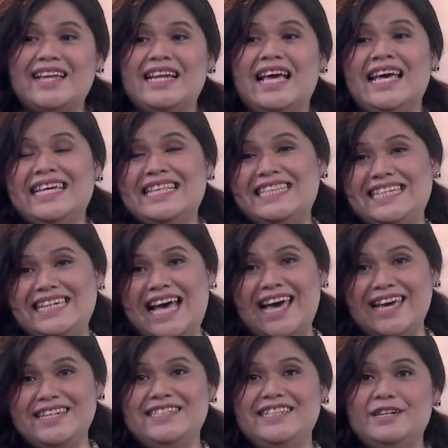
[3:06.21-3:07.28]
And the
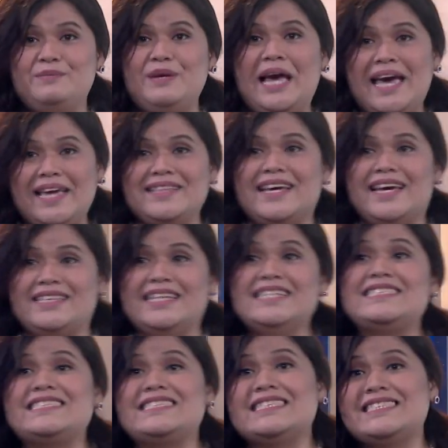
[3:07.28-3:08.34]
idea behind that
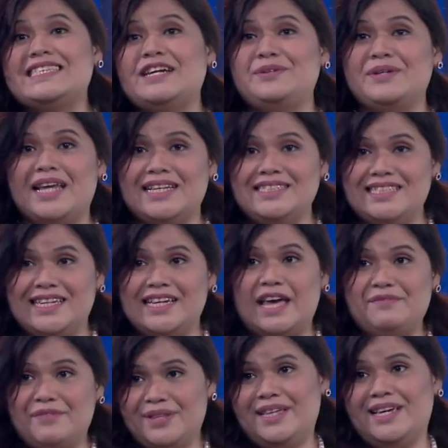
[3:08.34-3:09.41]
is centralizing
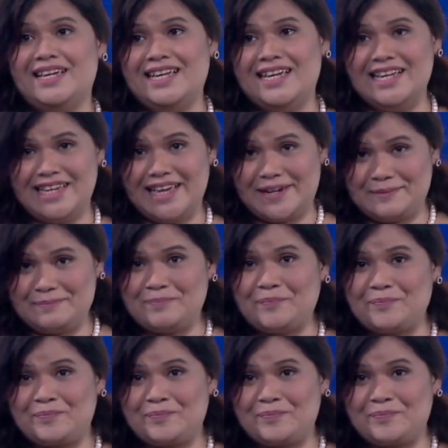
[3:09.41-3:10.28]
everything again.